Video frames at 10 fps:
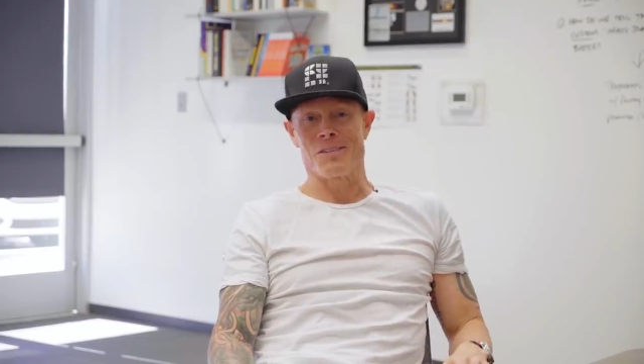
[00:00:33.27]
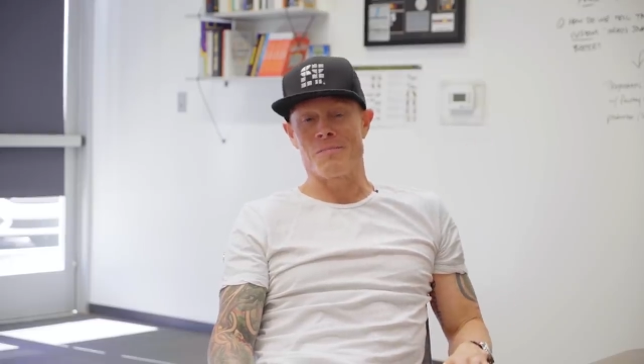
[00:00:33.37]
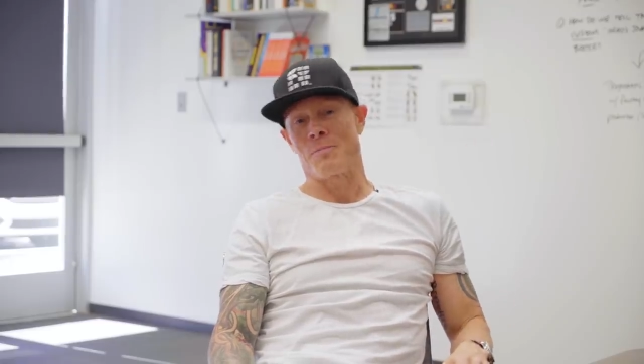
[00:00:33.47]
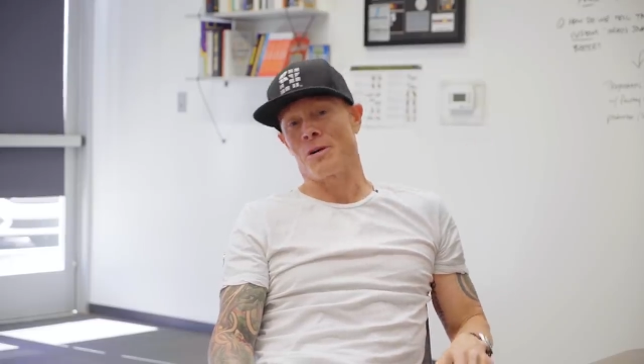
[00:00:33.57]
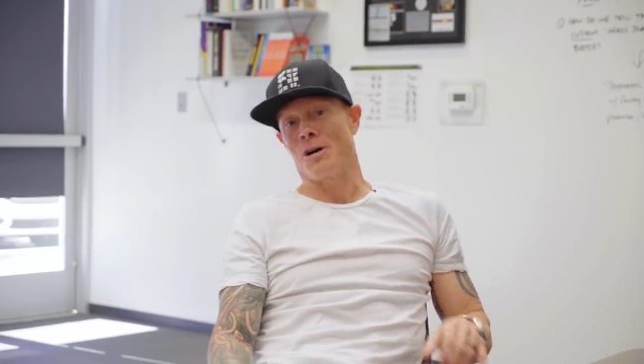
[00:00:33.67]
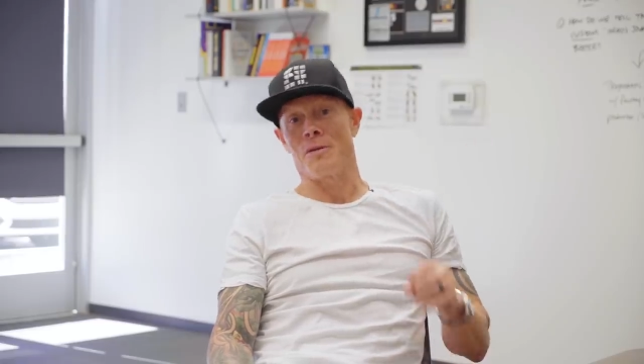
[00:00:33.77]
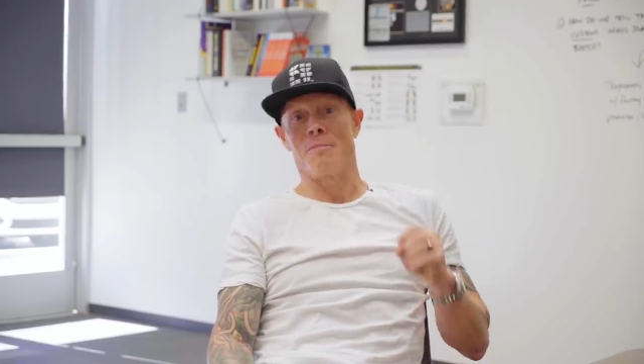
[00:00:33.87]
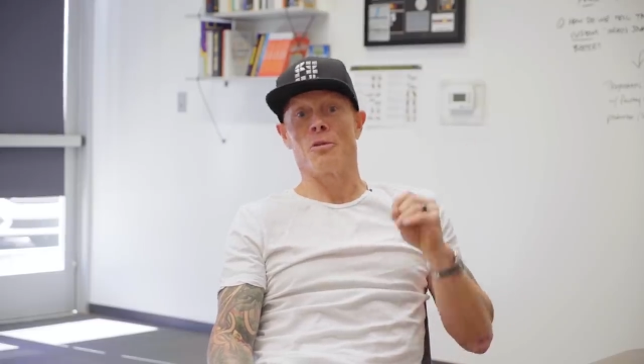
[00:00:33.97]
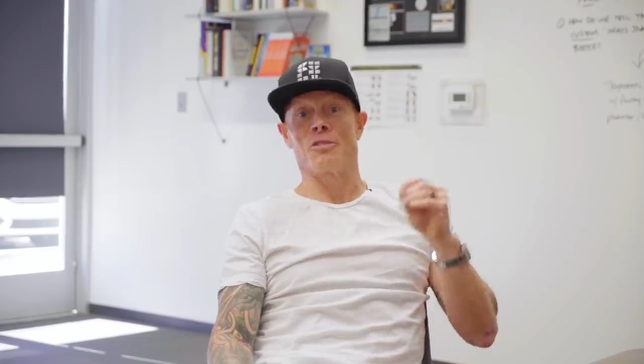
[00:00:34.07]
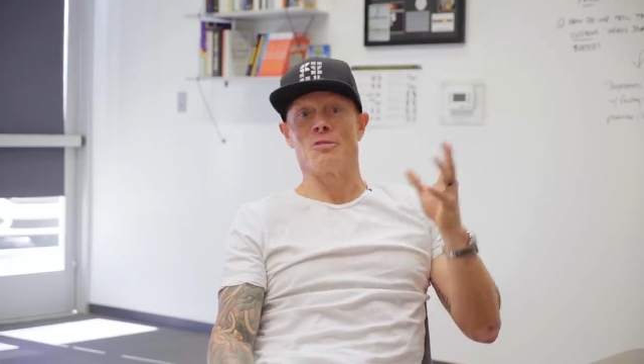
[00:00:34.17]
some people call me the
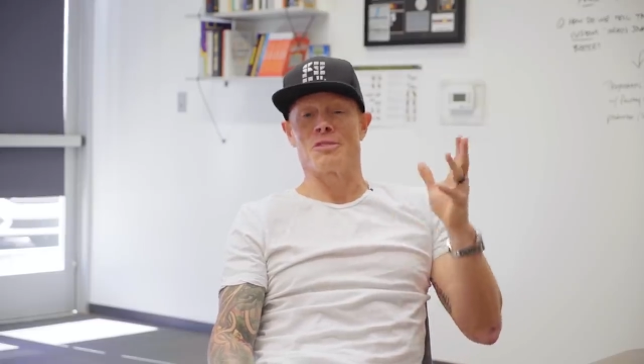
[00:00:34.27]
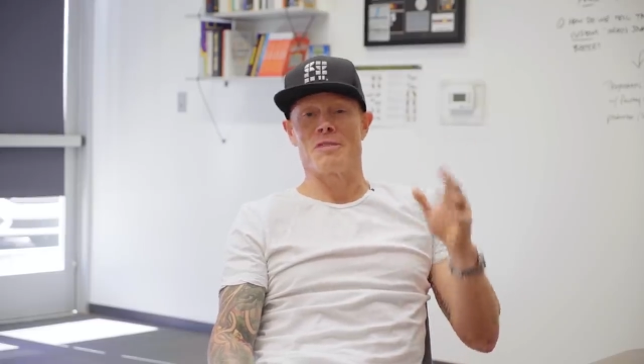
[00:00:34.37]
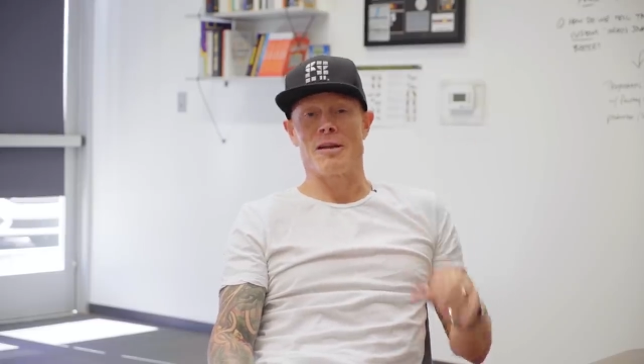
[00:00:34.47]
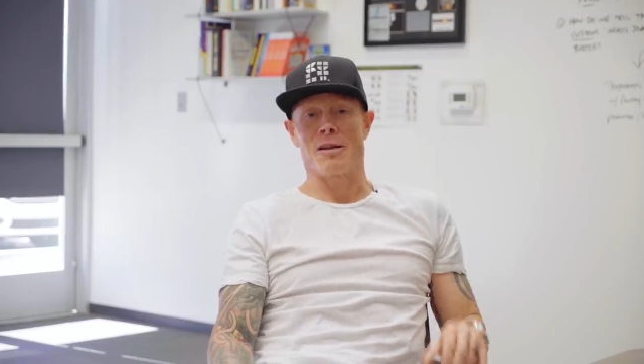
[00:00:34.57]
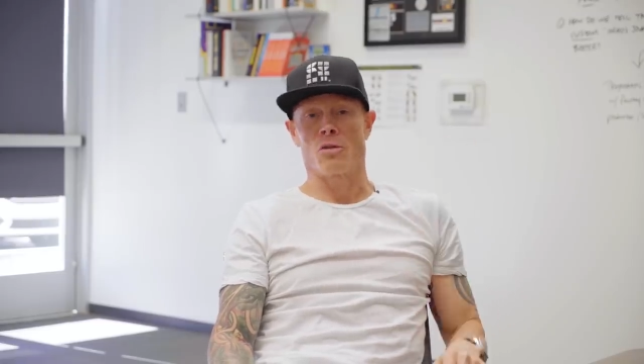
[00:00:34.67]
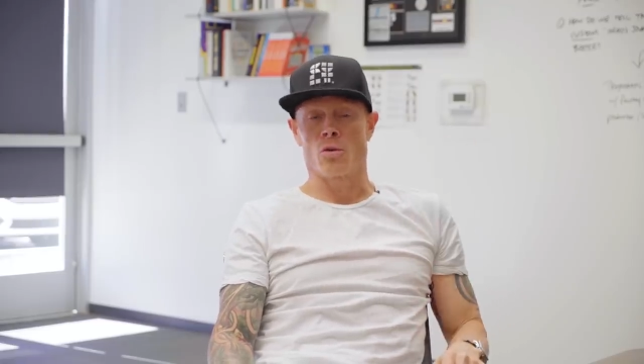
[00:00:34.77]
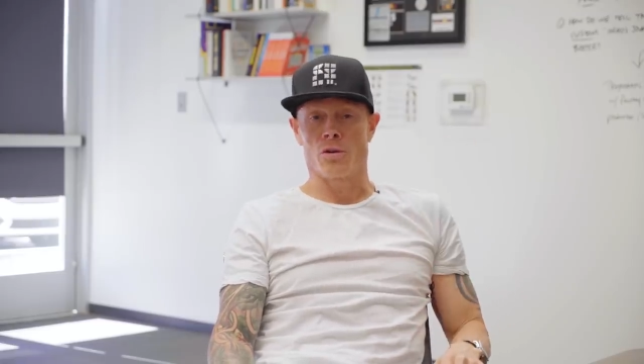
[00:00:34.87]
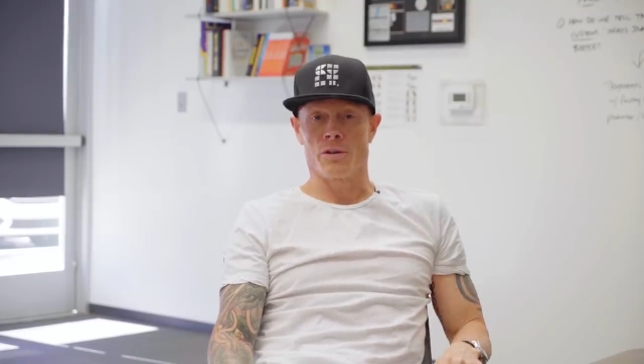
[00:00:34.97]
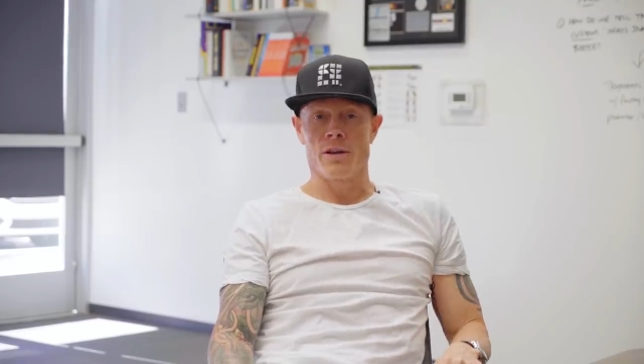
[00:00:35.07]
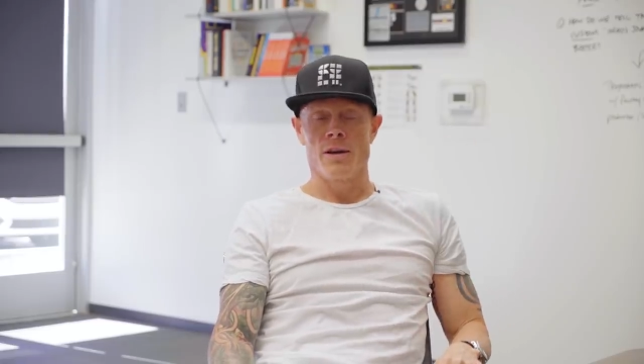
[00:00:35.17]
most interesting man in the
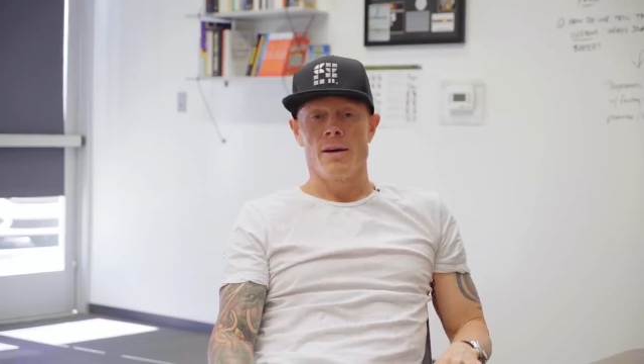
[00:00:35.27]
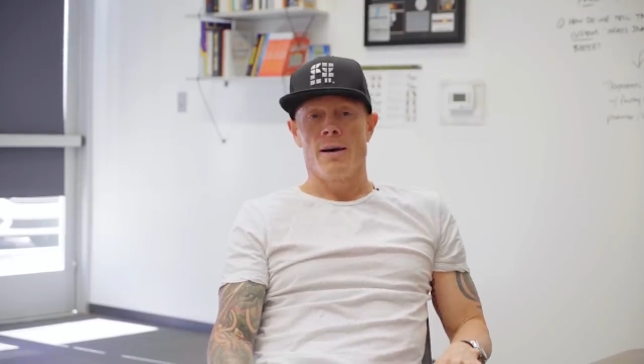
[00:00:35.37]
world.